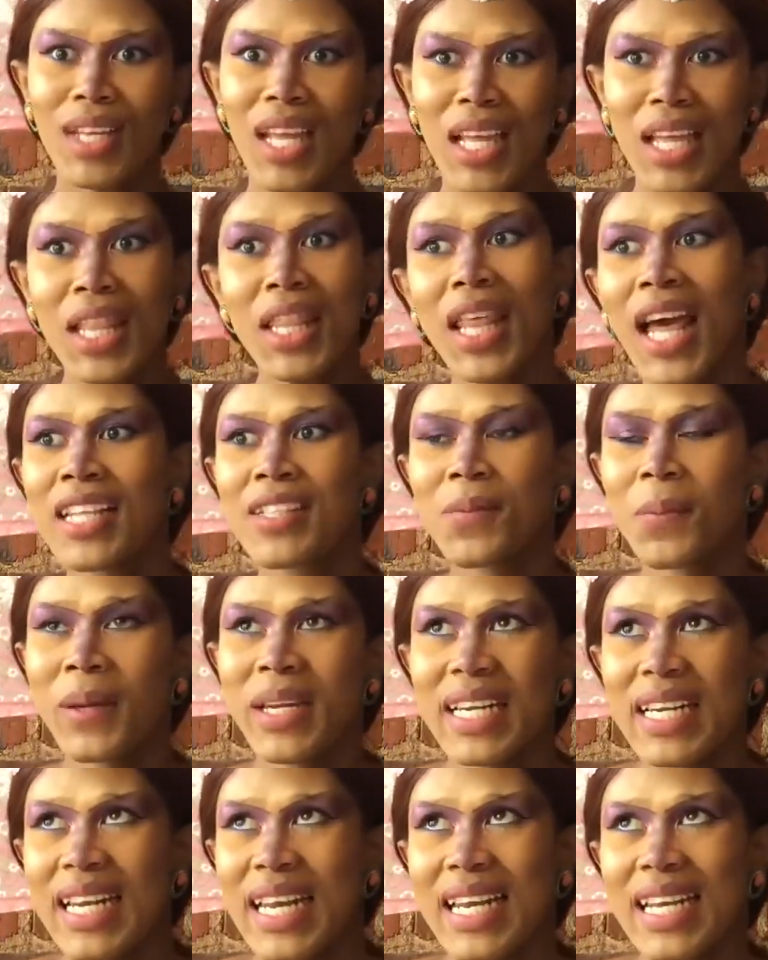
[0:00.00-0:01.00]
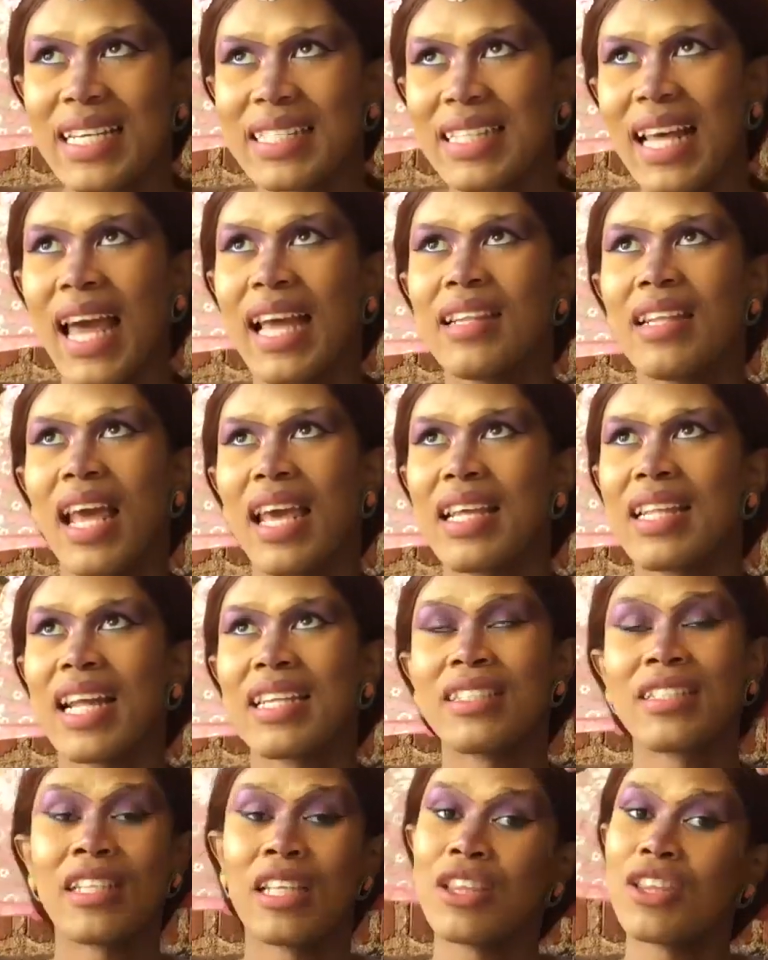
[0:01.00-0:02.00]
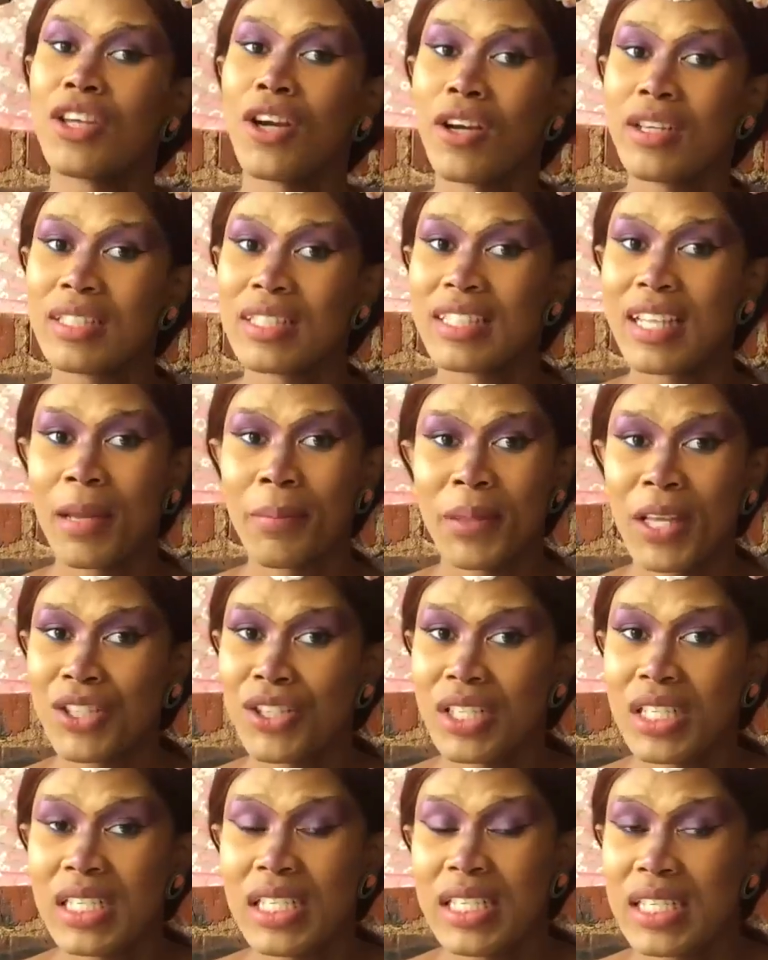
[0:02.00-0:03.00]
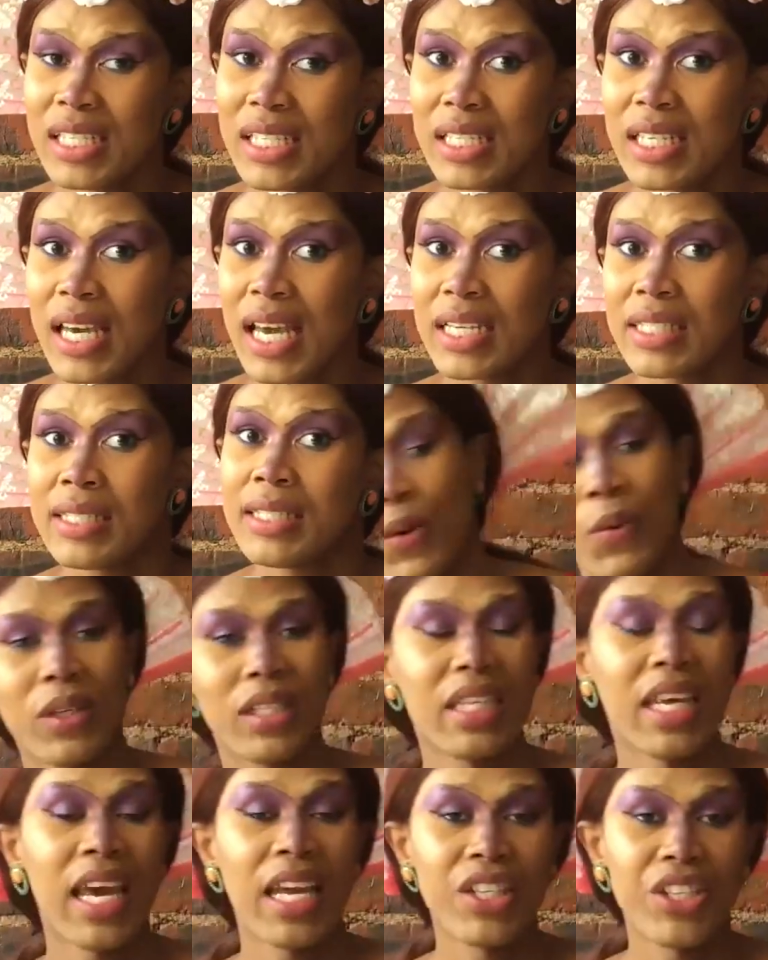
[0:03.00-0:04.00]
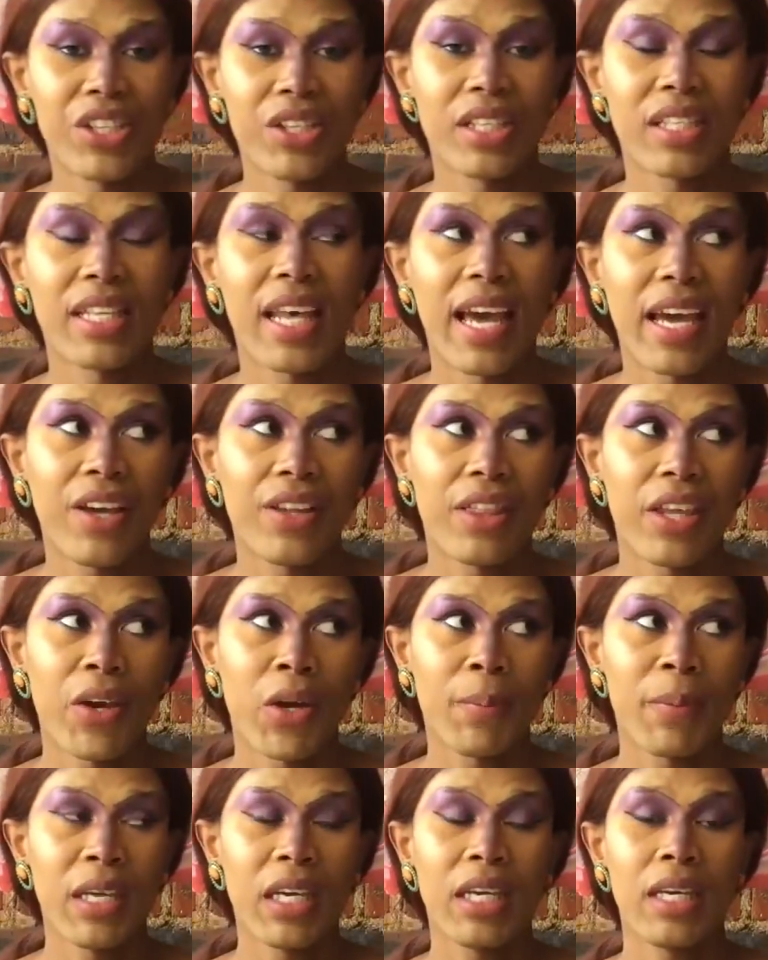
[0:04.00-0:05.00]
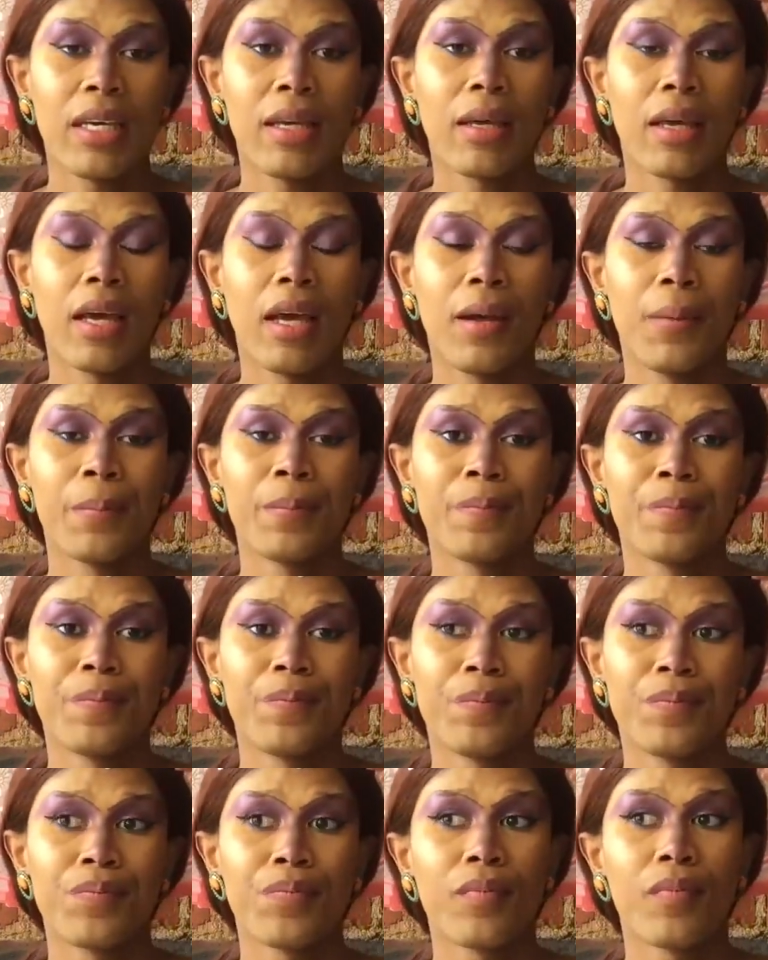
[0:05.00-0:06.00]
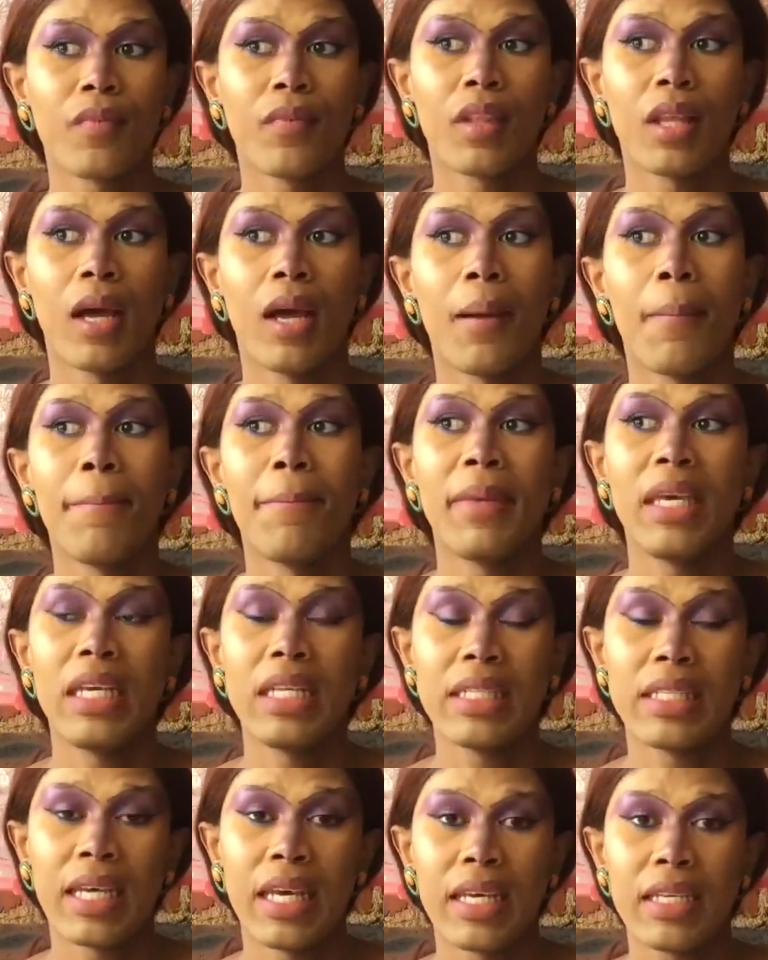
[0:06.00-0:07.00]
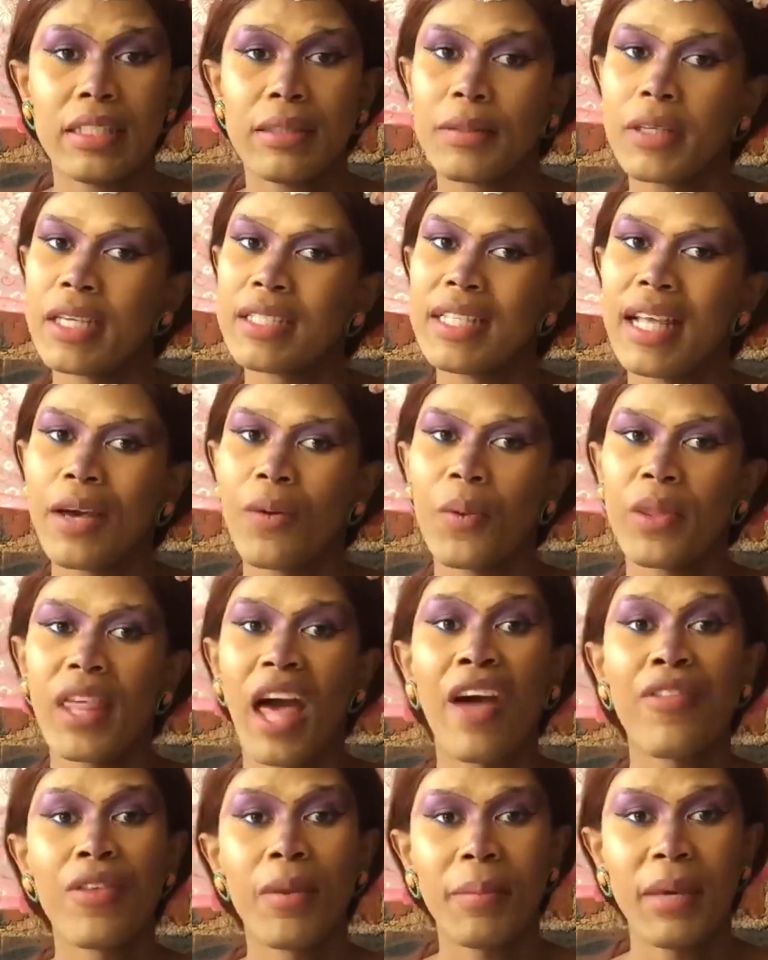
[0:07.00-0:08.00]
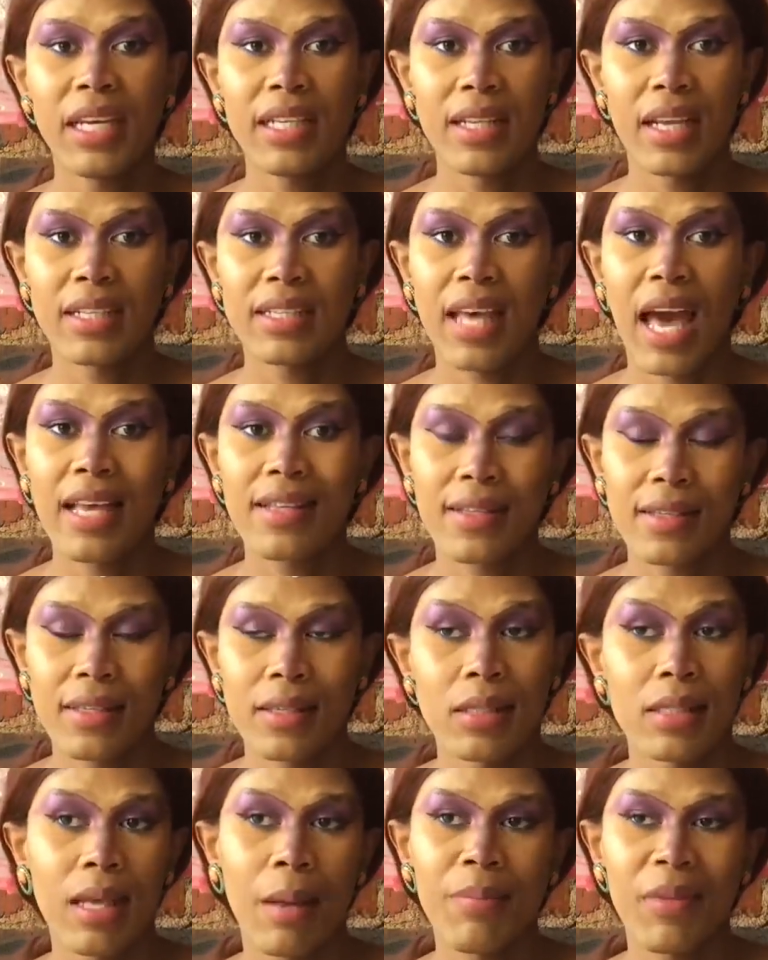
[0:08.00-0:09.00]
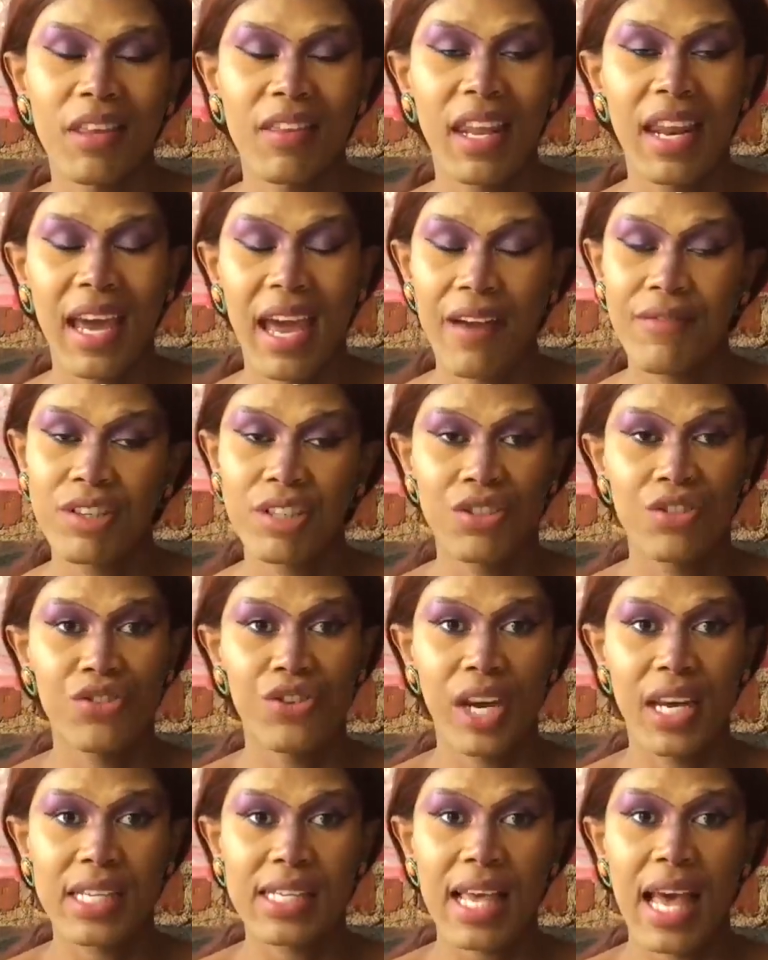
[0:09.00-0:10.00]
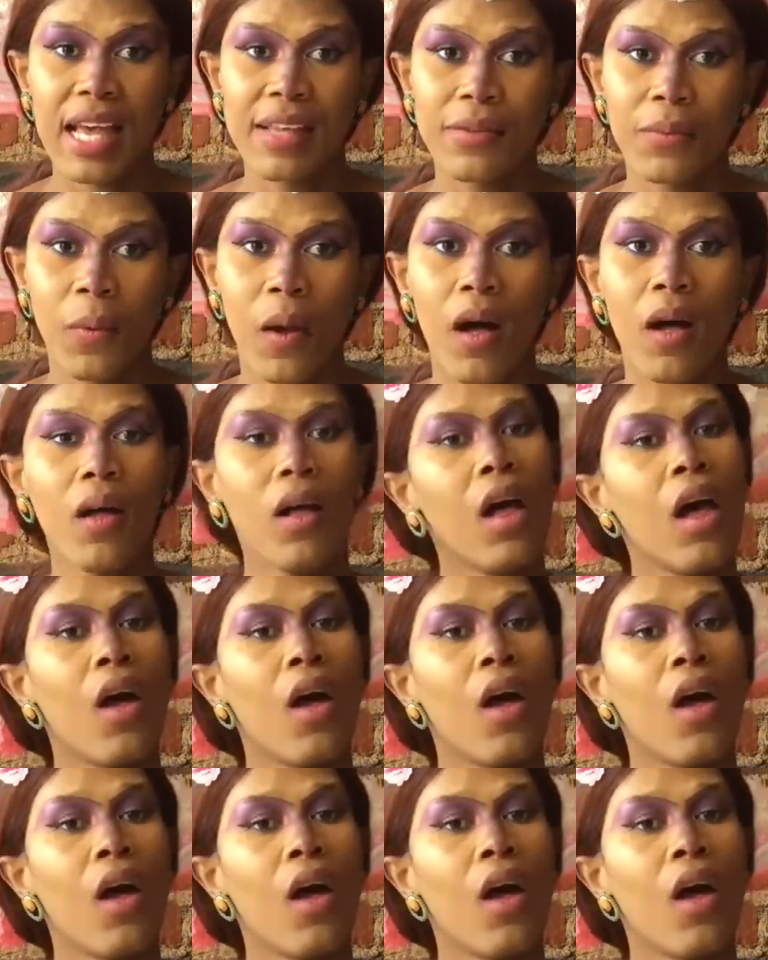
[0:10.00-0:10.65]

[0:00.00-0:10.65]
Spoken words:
That's what it is, and like that's the 3rd step that you need to get done. Attend your psychotherapy meetings, because like without the meetings, guys, this is something that I have to stress as well.